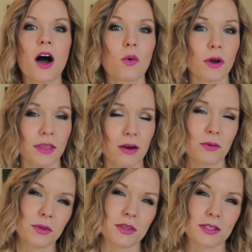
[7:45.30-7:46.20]
I'll wear that
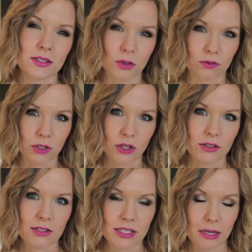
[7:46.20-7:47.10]
one with the
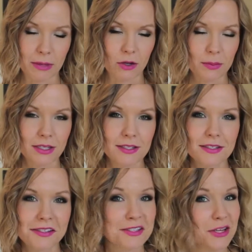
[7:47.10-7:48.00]
silver Sam
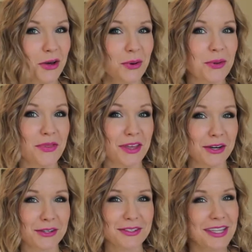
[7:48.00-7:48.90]
Edelman's. So
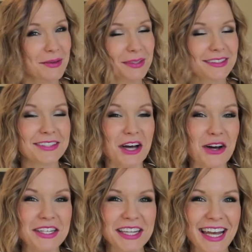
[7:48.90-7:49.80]
there's that one.
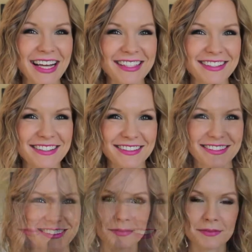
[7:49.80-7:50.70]
On to the next.
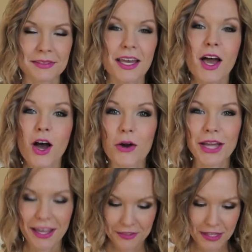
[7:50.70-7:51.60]

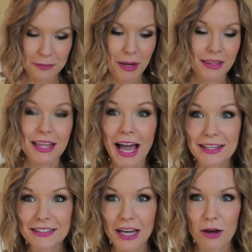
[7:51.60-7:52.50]
Okay, and then my
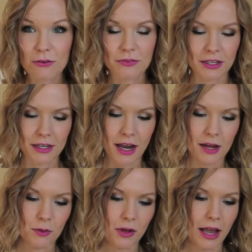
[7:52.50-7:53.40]
last outfit
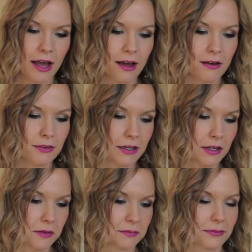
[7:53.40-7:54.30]
I will have,
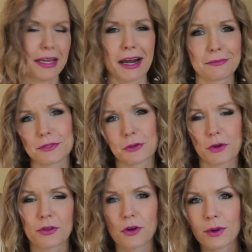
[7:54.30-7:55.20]
and I don't
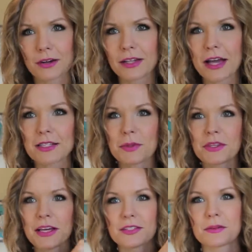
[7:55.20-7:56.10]
know that I'll wear it last, but
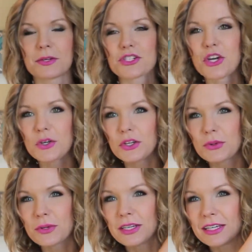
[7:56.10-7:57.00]
the last one I'm going to show
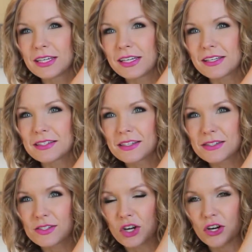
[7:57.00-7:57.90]
you is
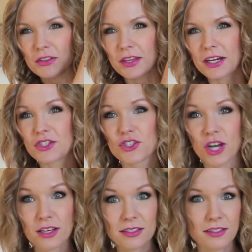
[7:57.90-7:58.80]
this skirt that I
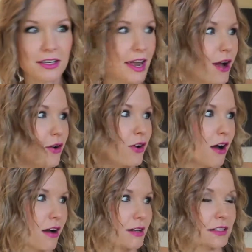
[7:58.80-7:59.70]
just now
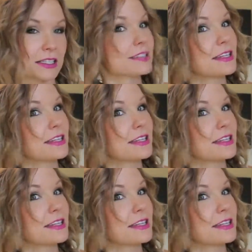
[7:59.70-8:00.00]
got, like